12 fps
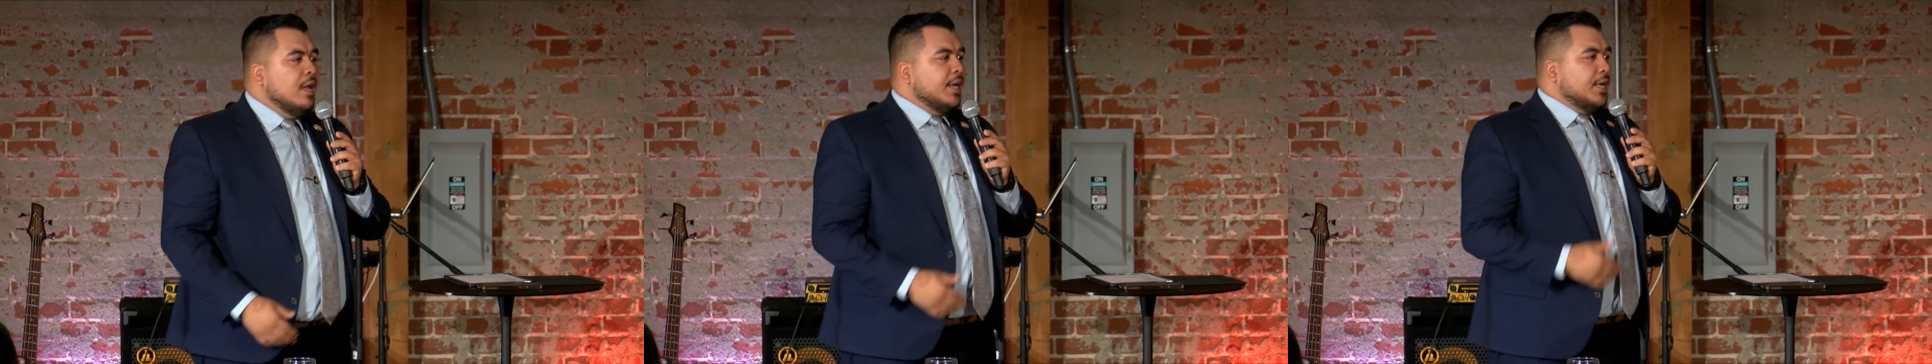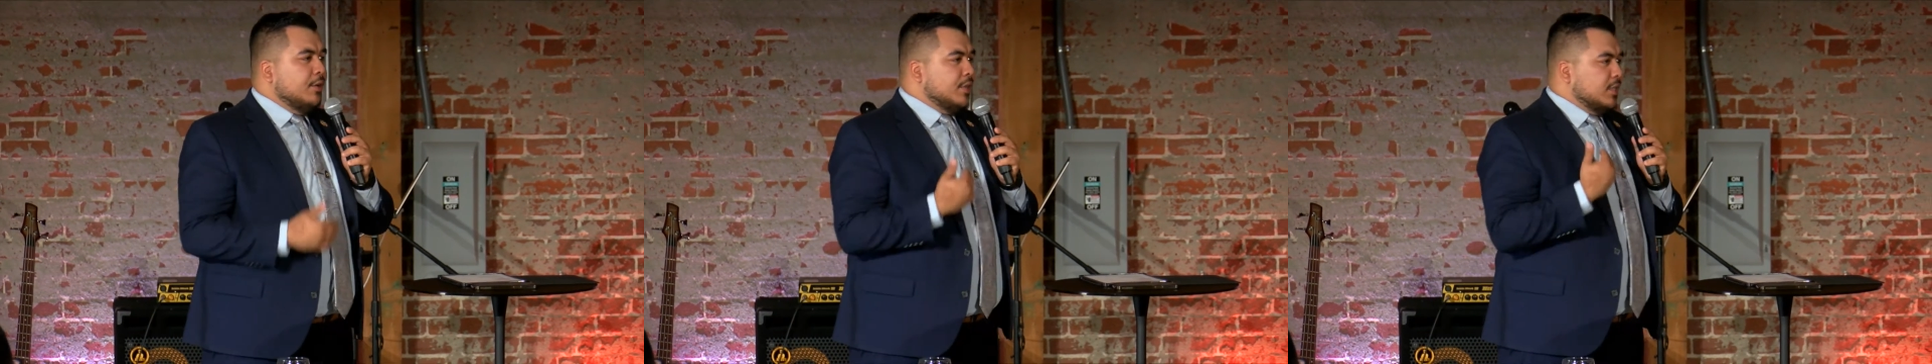
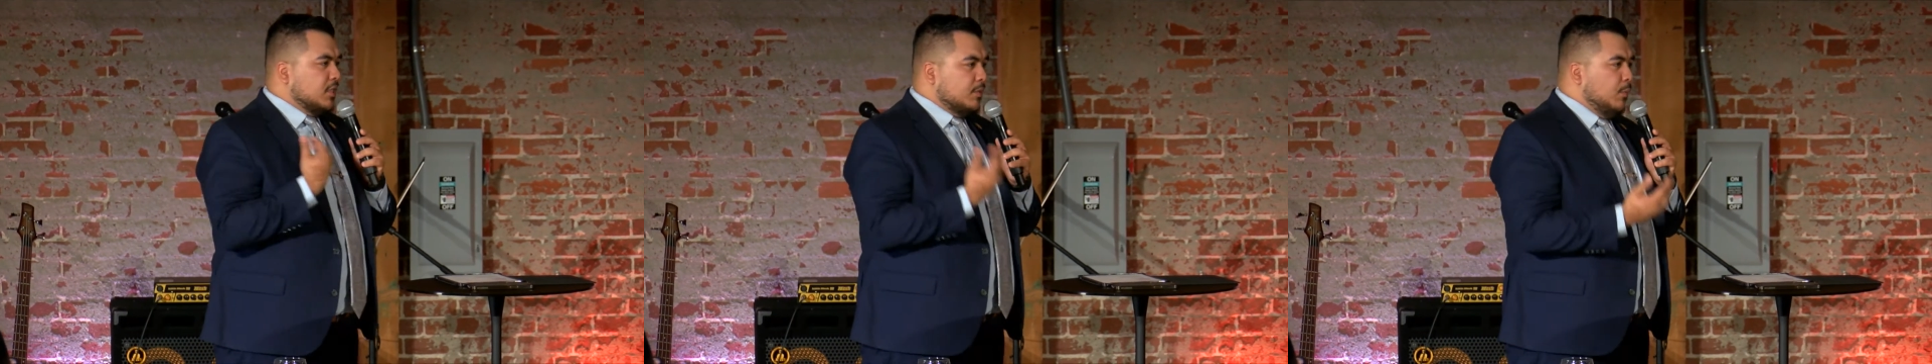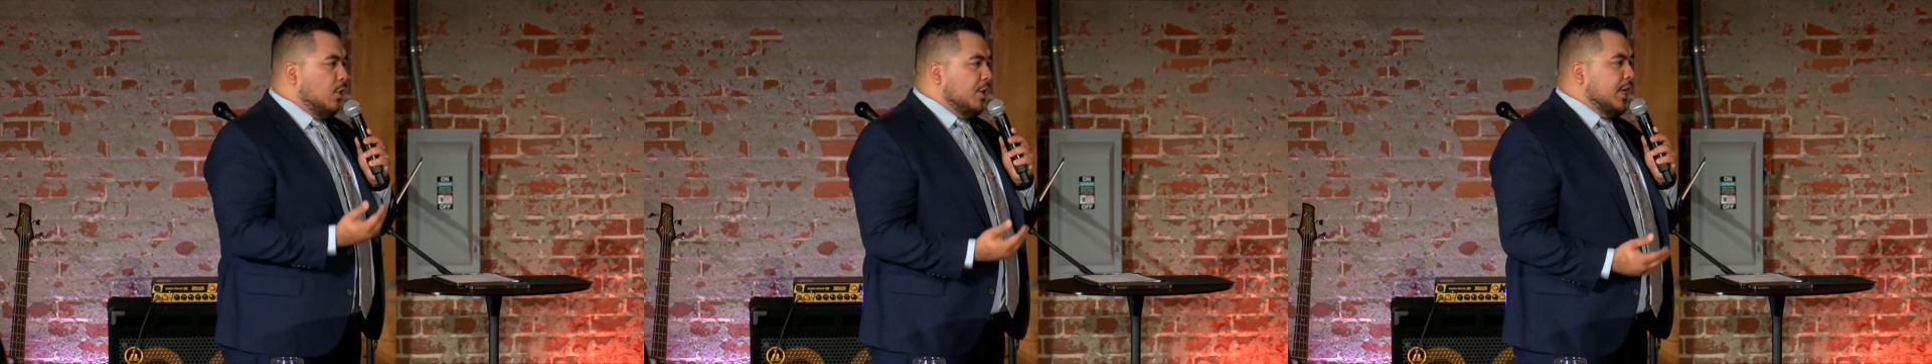here this
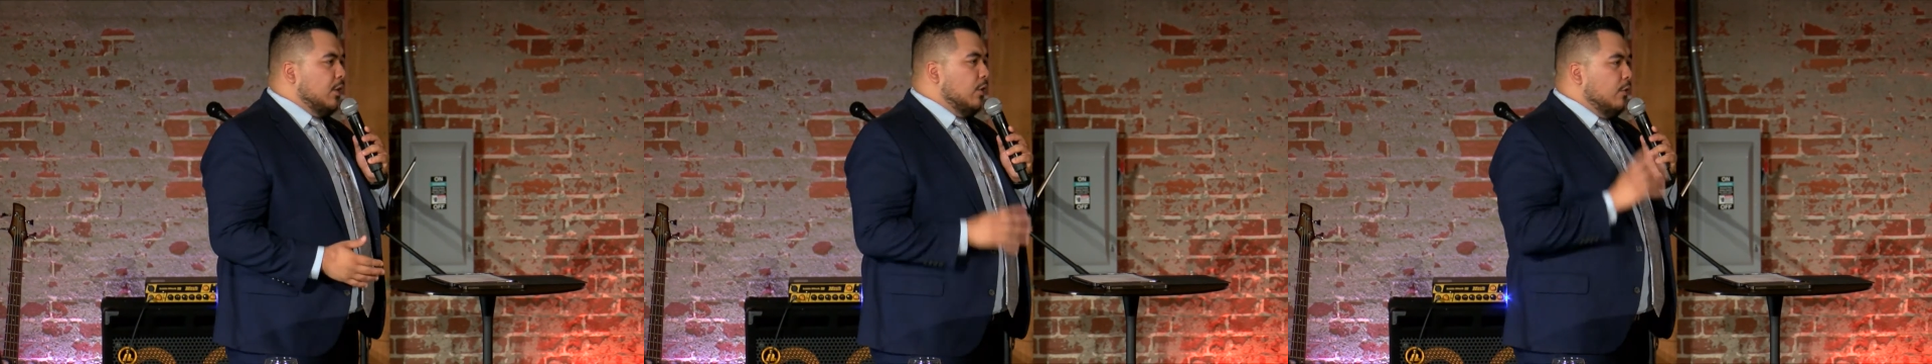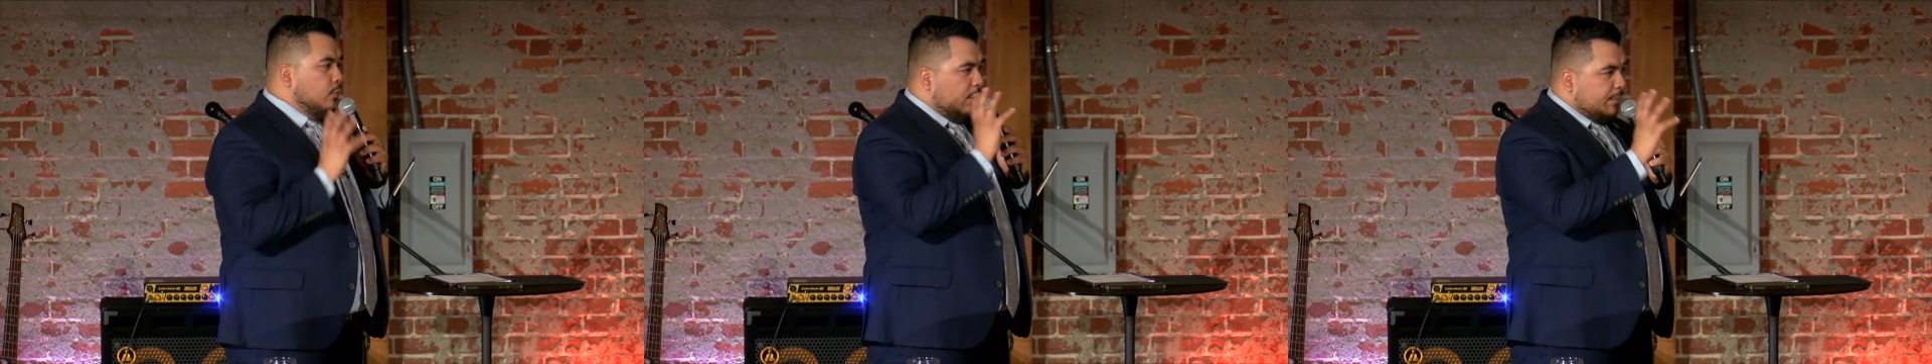morning or
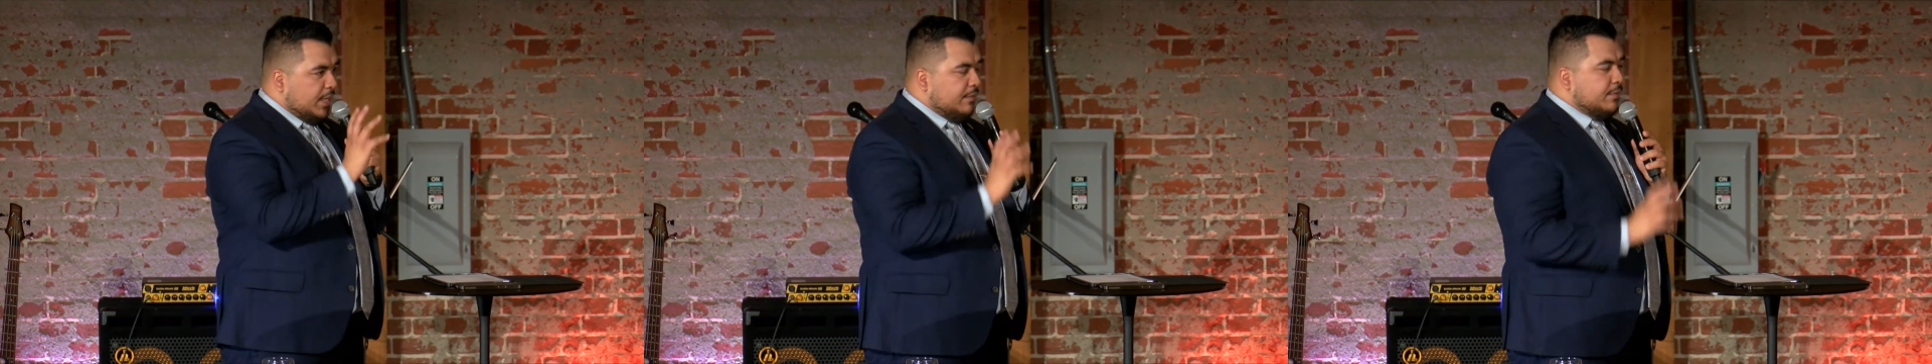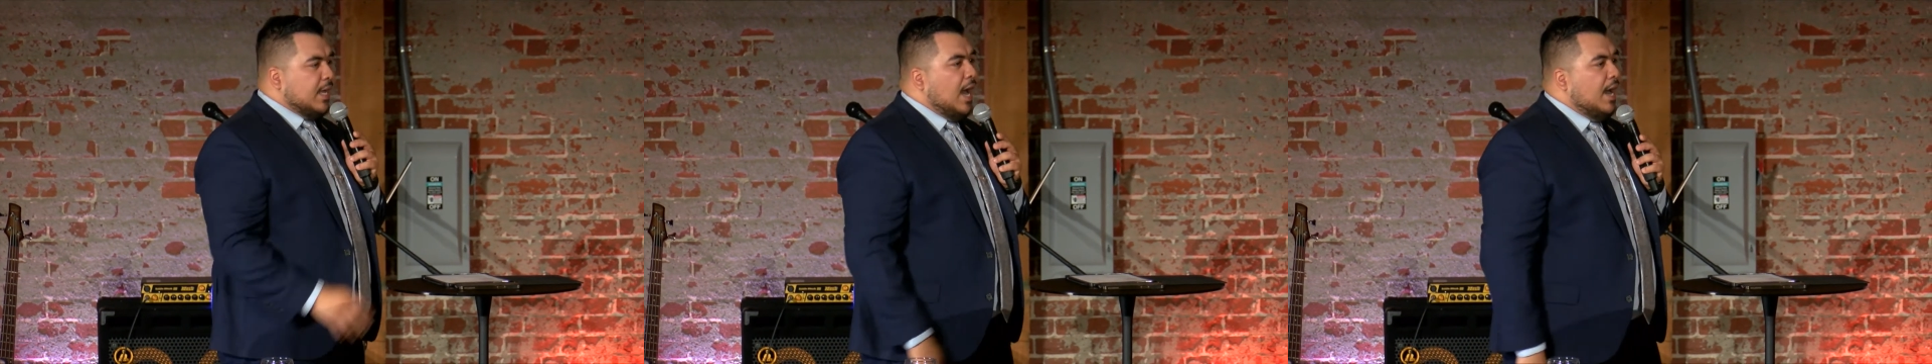a woman
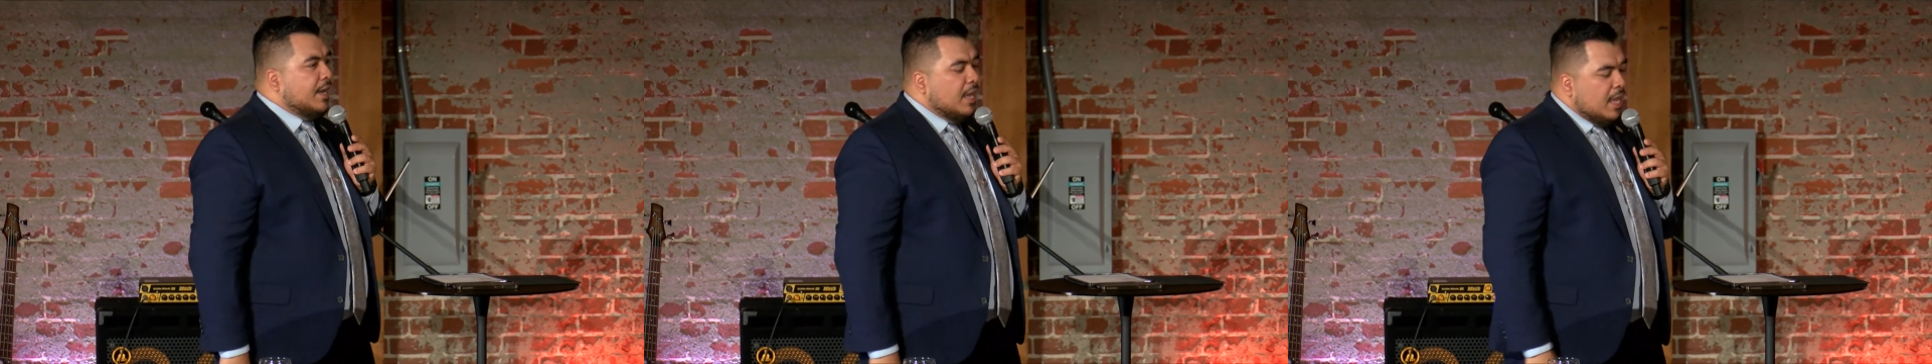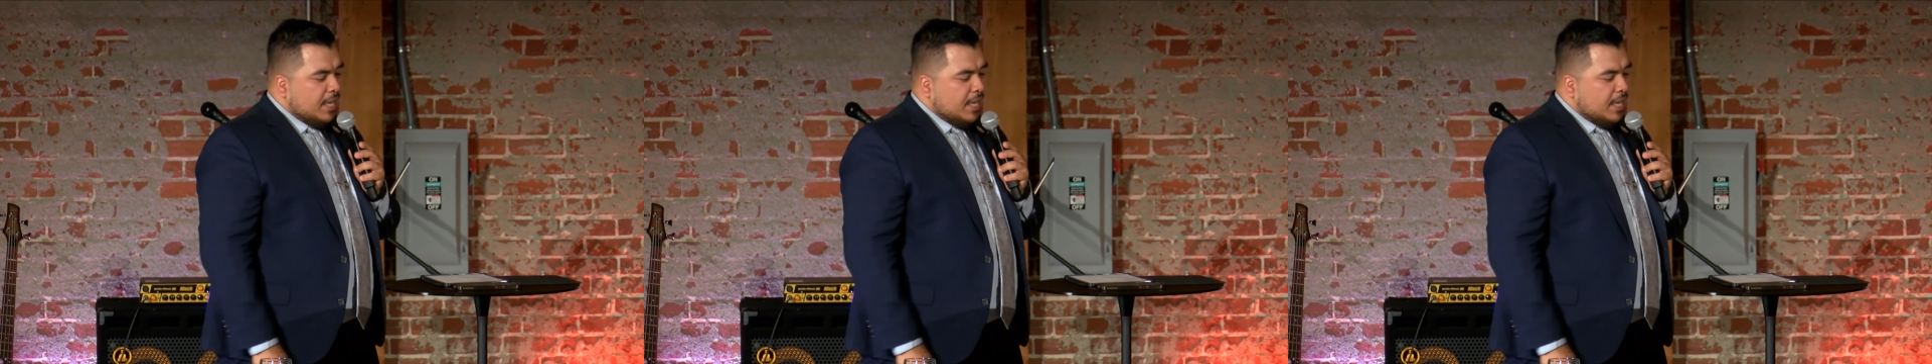of God